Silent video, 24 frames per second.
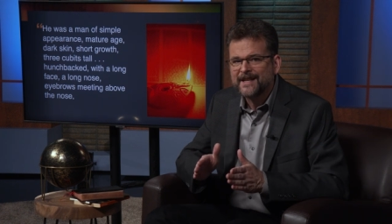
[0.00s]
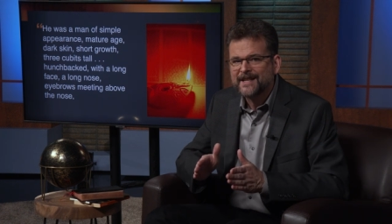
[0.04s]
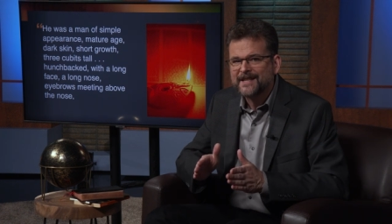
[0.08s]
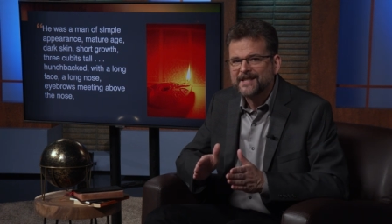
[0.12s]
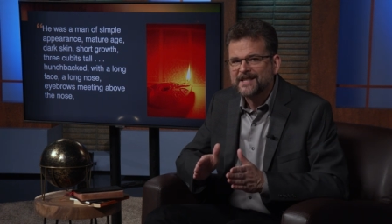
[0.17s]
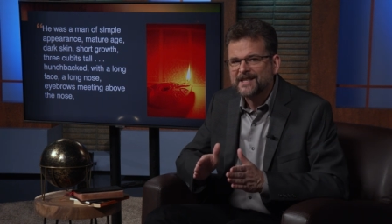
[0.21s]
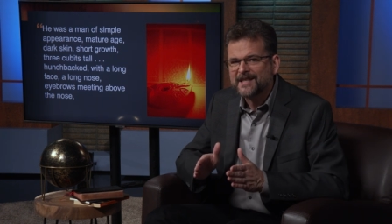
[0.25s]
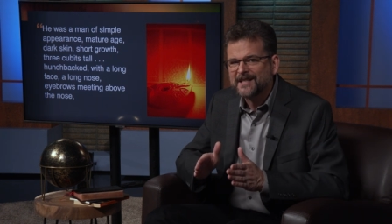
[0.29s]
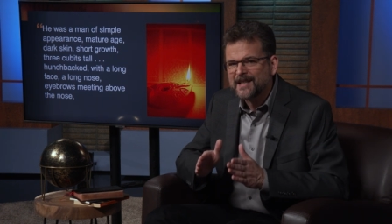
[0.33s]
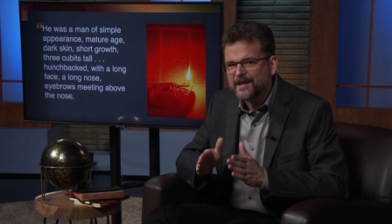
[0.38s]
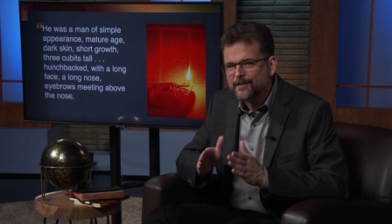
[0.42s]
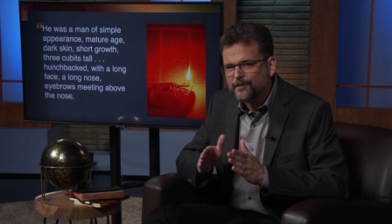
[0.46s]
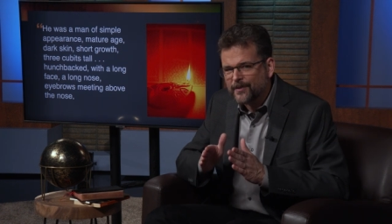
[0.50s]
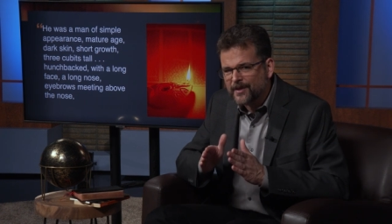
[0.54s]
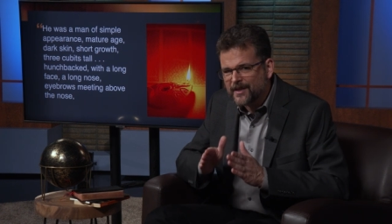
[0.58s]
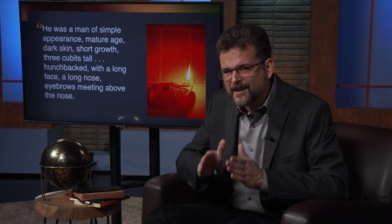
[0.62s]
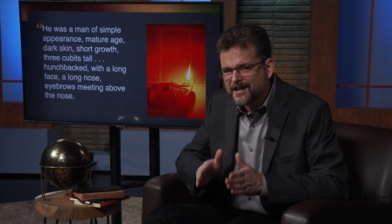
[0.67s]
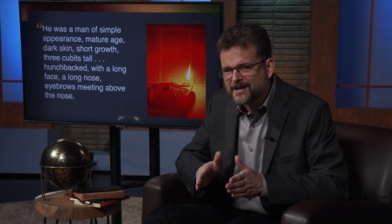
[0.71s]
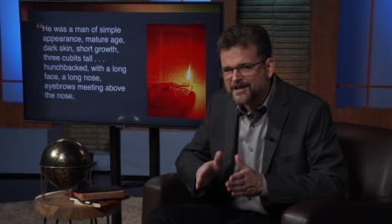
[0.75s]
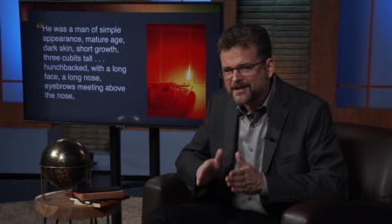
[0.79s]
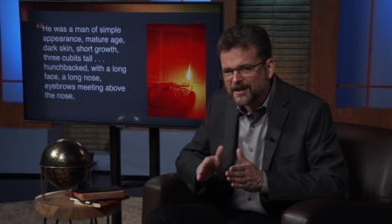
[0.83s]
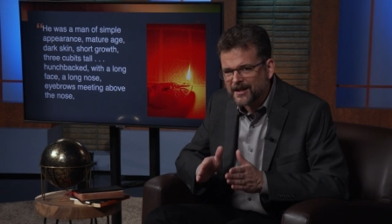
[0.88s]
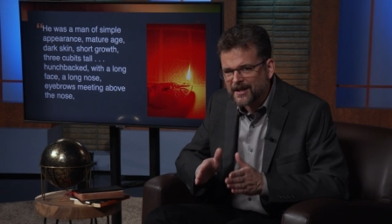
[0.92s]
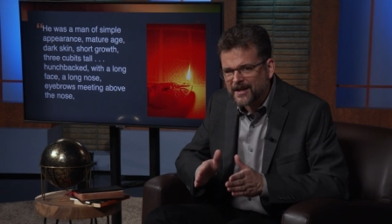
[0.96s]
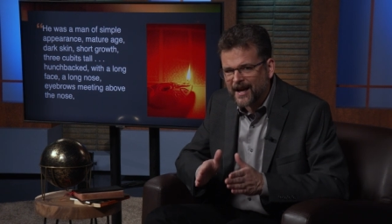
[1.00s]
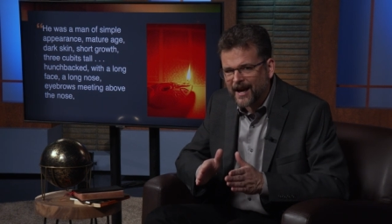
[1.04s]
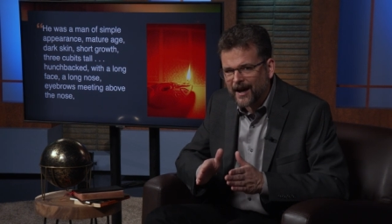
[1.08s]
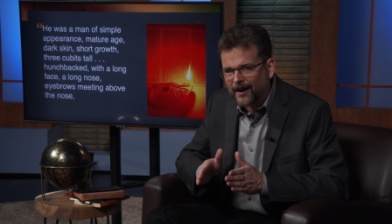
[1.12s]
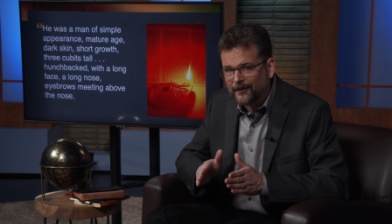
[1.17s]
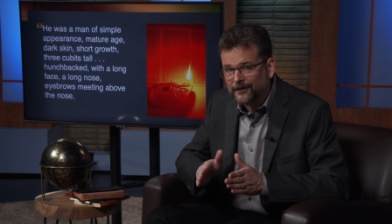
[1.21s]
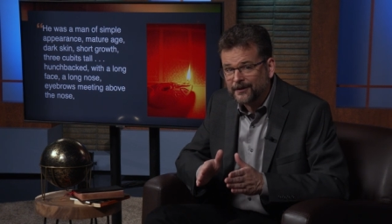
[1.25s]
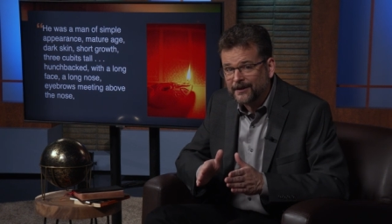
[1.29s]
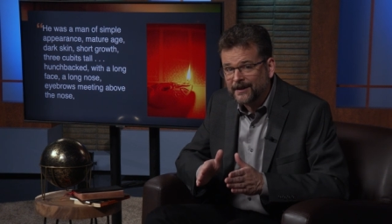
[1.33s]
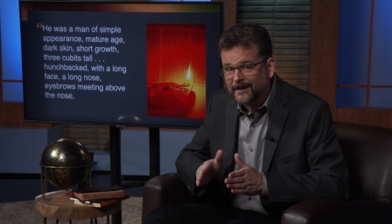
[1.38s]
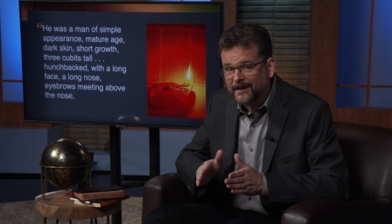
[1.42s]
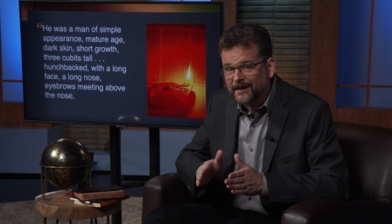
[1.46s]
slip this
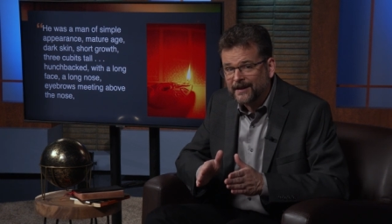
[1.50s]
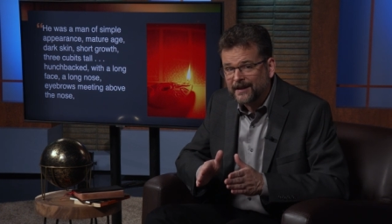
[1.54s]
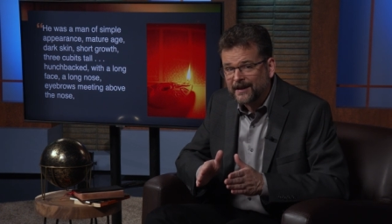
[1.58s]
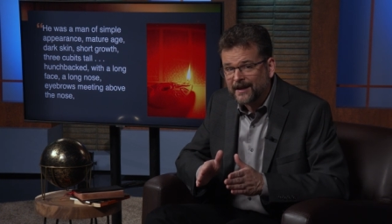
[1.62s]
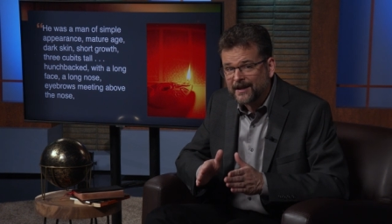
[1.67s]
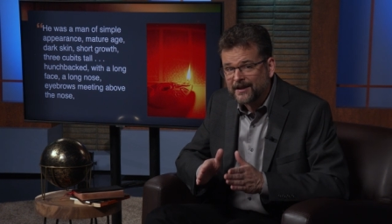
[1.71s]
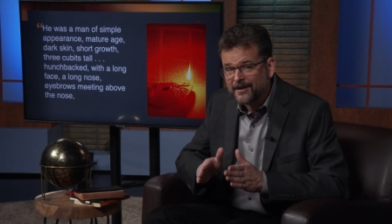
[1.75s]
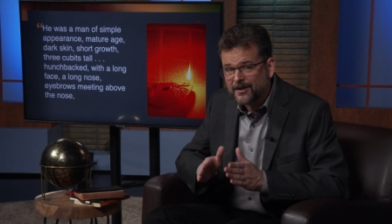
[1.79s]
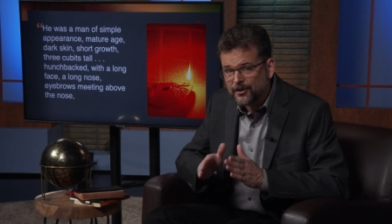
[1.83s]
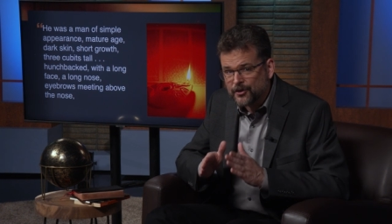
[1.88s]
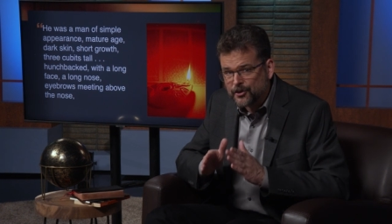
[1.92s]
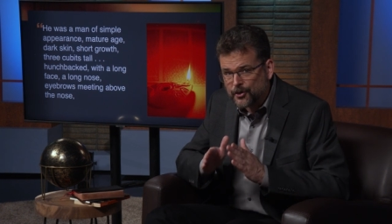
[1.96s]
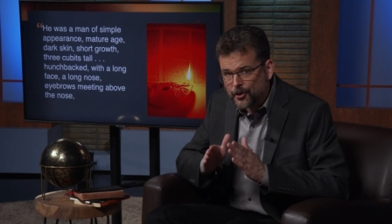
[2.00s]
account into